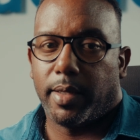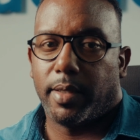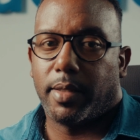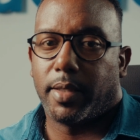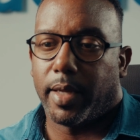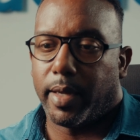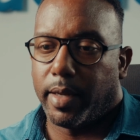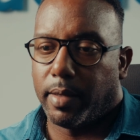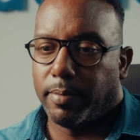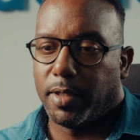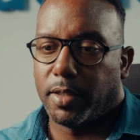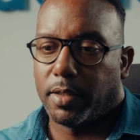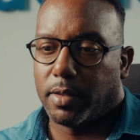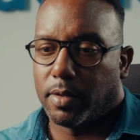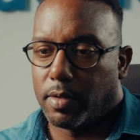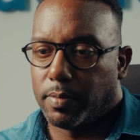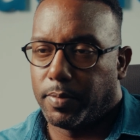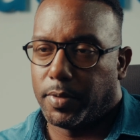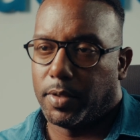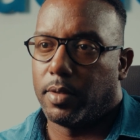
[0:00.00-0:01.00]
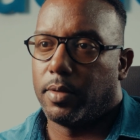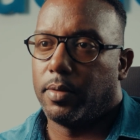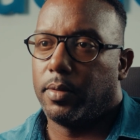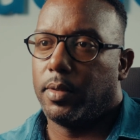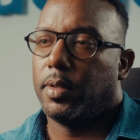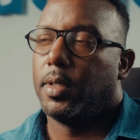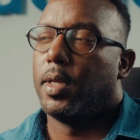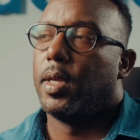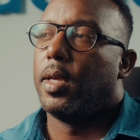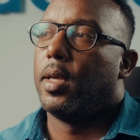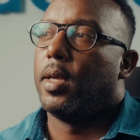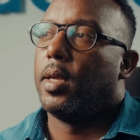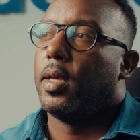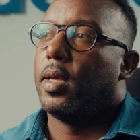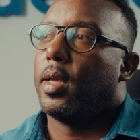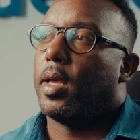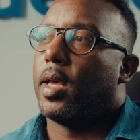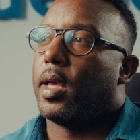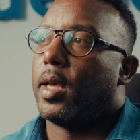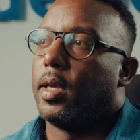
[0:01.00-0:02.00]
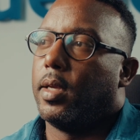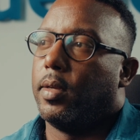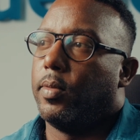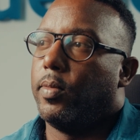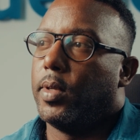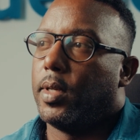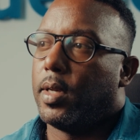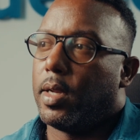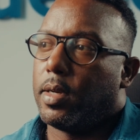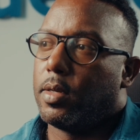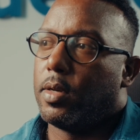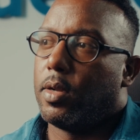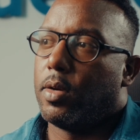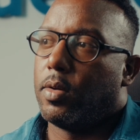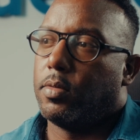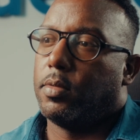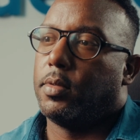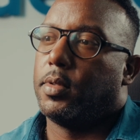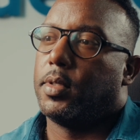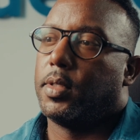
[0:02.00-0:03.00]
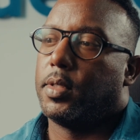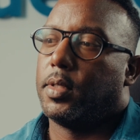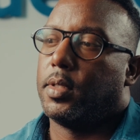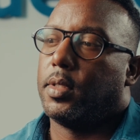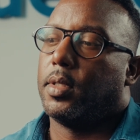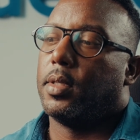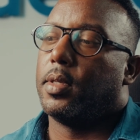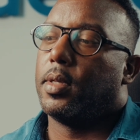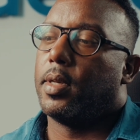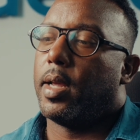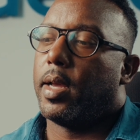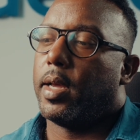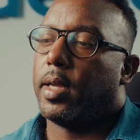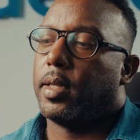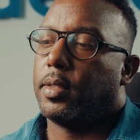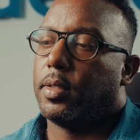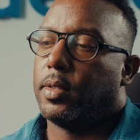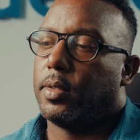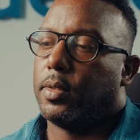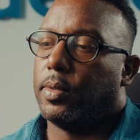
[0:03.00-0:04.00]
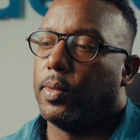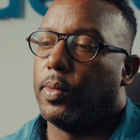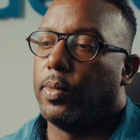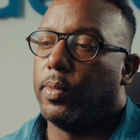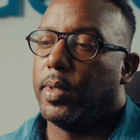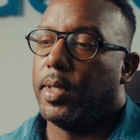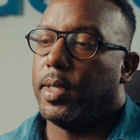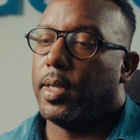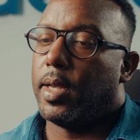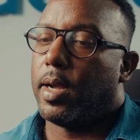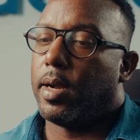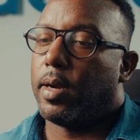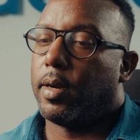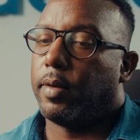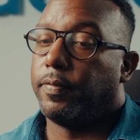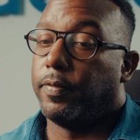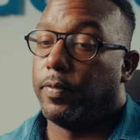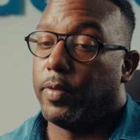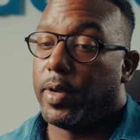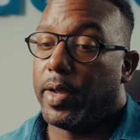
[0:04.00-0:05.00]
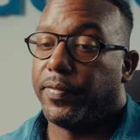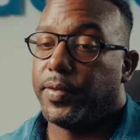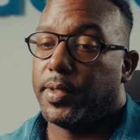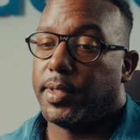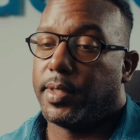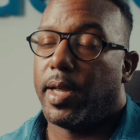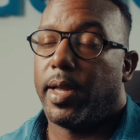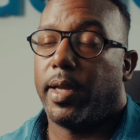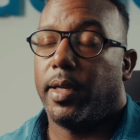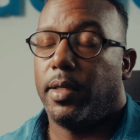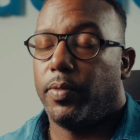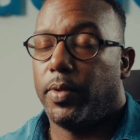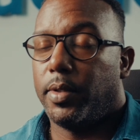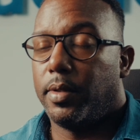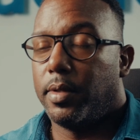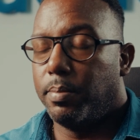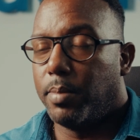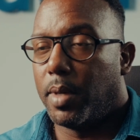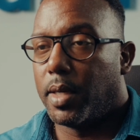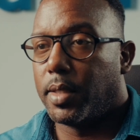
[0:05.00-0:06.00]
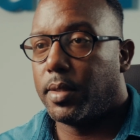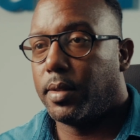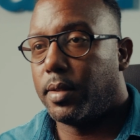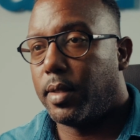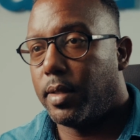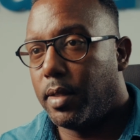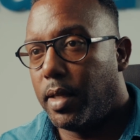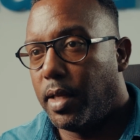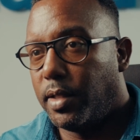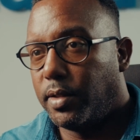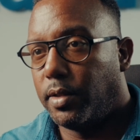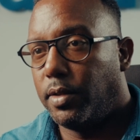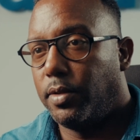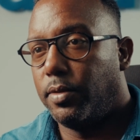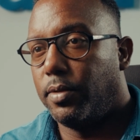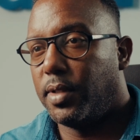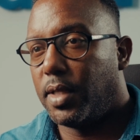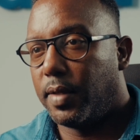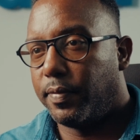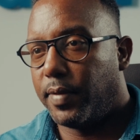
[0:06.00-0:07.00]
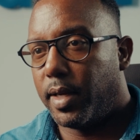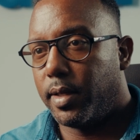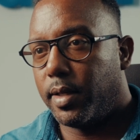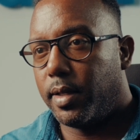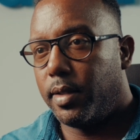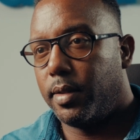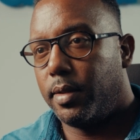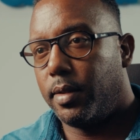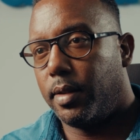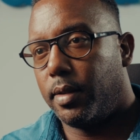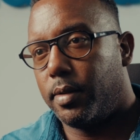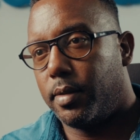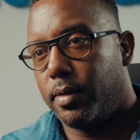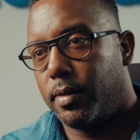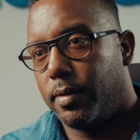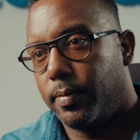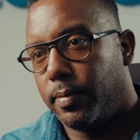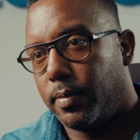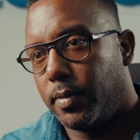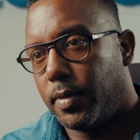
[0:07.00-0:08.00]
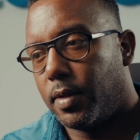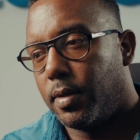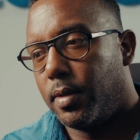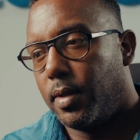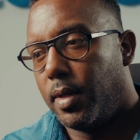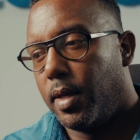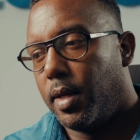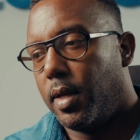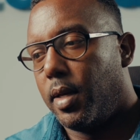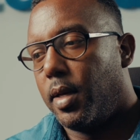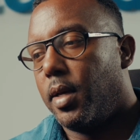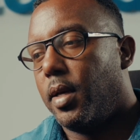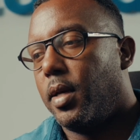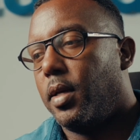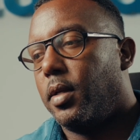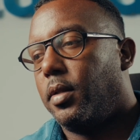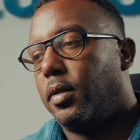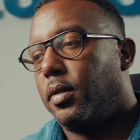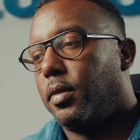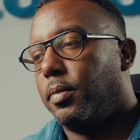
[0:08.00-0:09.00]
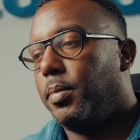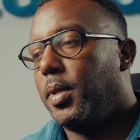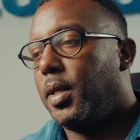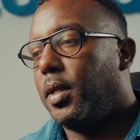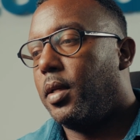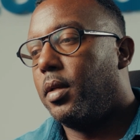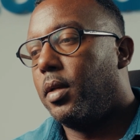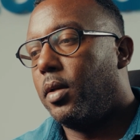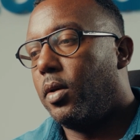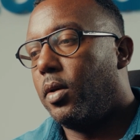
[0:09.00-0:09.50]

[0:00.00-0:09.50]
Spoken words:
the time this comes out, I will announce that we have signed with the Boston Institute of Analytics to be the